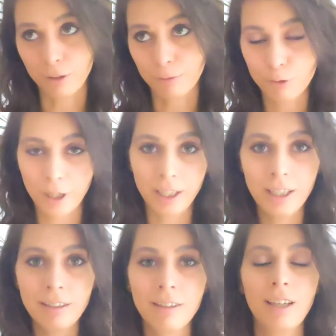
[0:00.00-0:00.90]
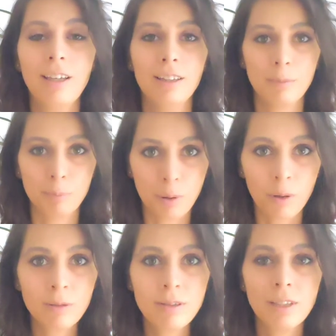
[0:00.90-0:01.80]
our training, a
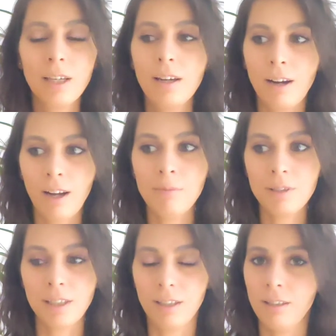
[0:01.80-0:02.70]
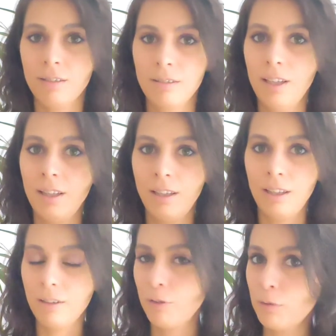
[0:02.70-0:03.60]
pulse, I'm saying it.
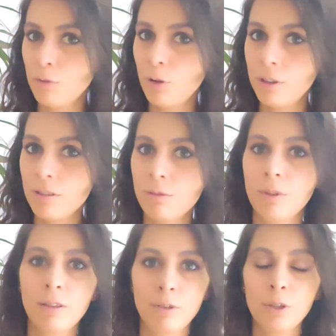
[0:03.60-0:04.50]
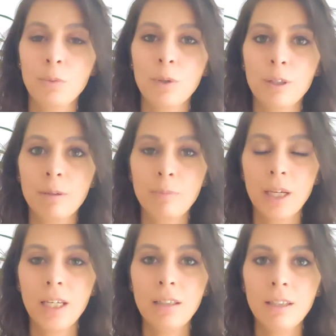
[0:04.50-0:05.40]
And if you've noticed, whenever you were in
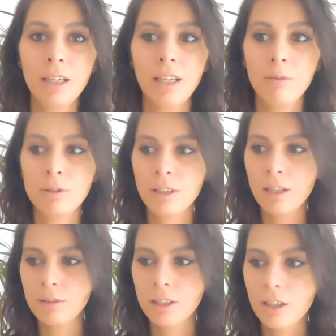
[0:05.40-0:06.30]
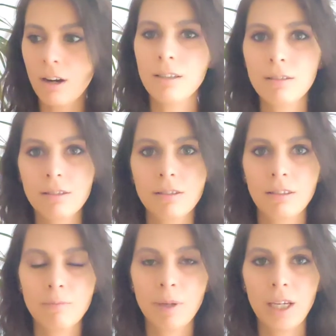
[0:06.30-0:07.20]
pain, it was not
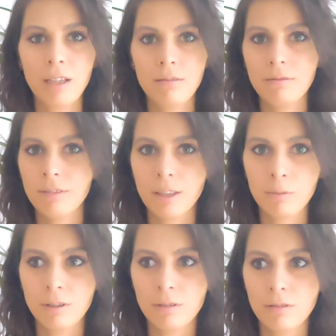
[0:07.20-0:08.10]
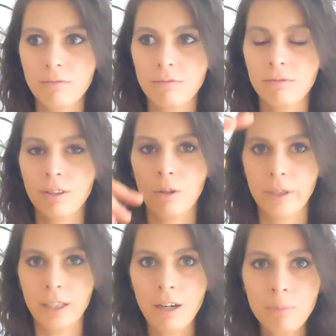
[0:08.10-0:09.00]
constant pain. It was
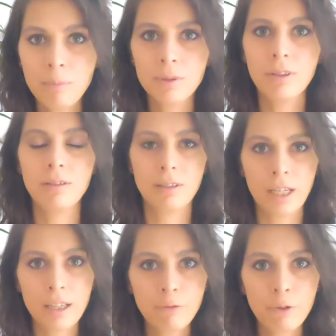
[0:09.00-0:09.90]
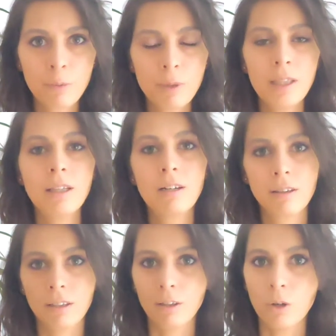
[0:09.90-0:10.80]
going up, staying for a bit there,
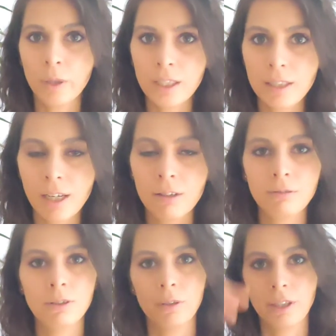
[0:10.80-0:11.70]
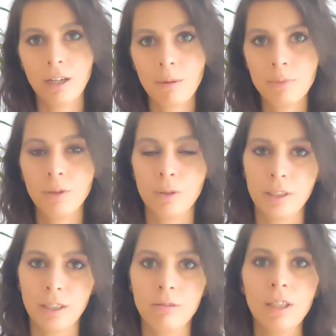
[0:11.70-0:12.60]
then going down, going up,
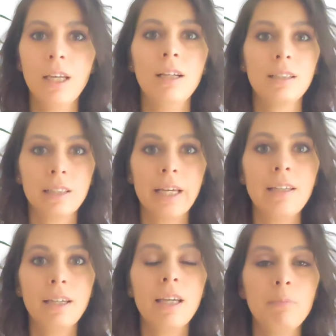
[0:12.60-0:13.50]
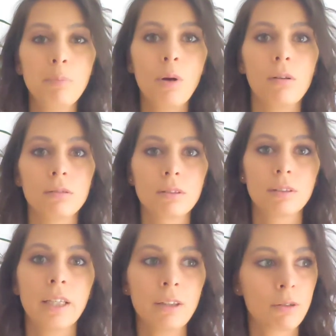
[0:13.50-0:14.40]
going down, like a
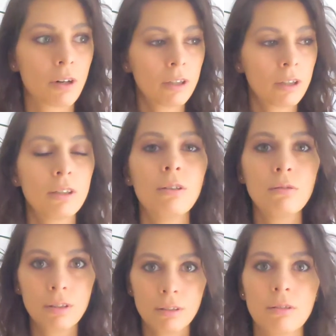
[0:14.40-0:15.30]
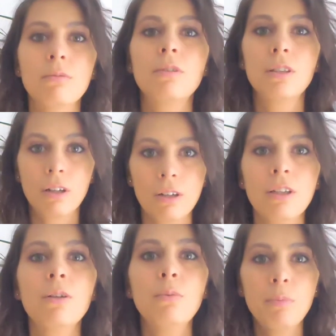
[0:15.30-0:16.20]
pulse, like your heart goes into
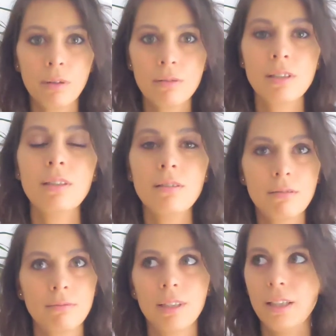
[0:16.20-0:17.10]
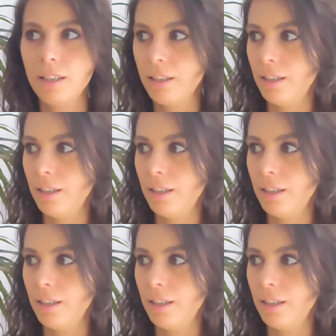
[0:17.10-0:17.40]
cardio pulses.